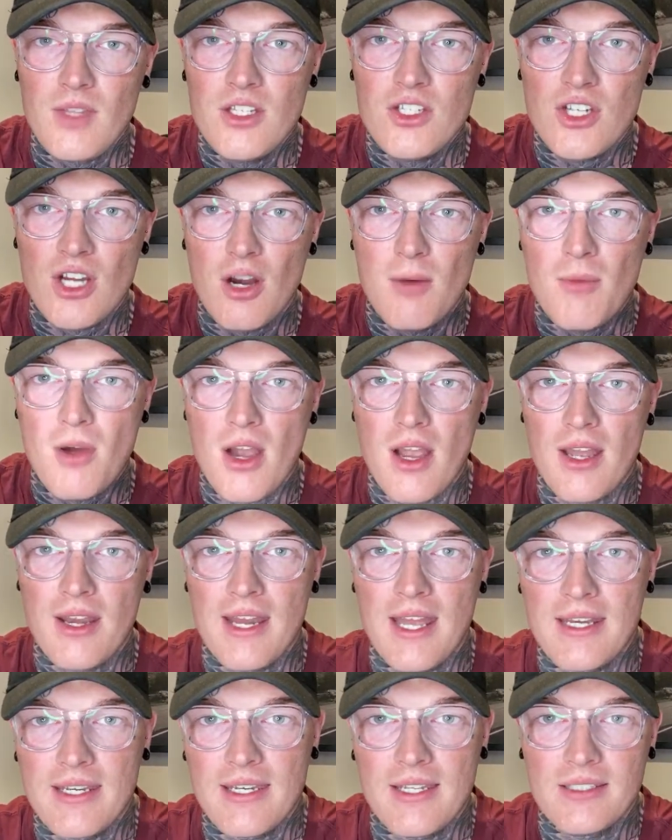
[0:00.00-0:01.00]
Jeremiah
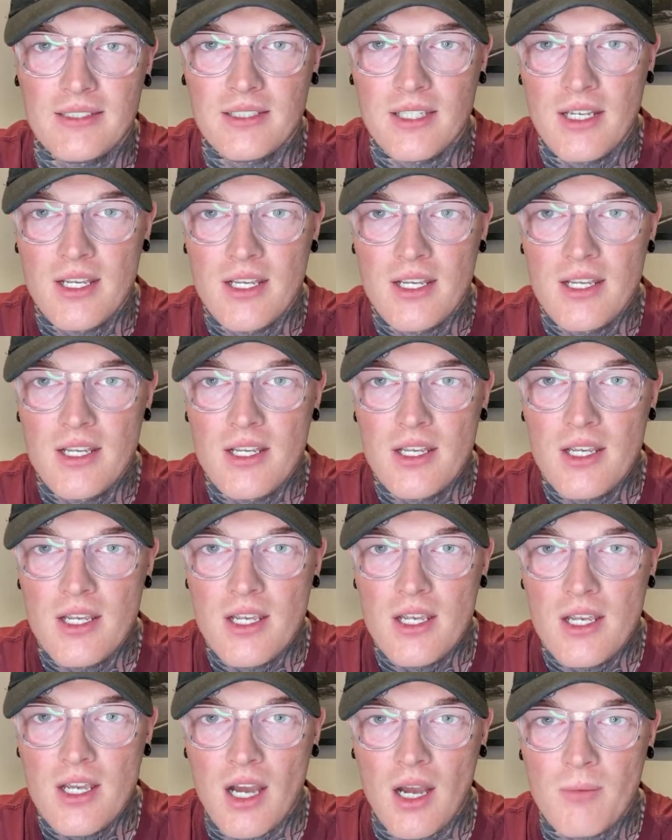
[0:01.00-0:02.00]
Hernandez.
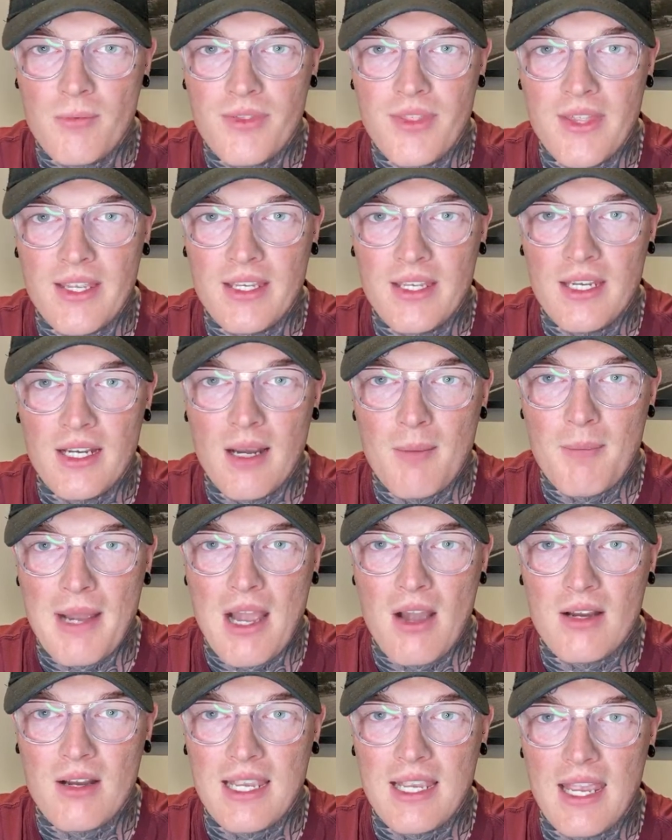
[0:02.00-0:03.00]
I'm thinking
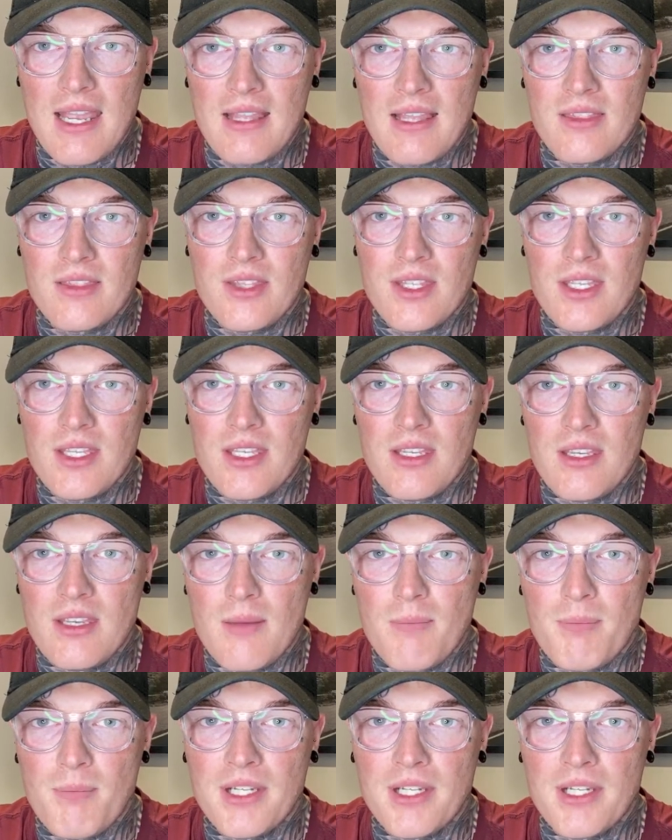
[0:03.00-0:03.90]
about getting the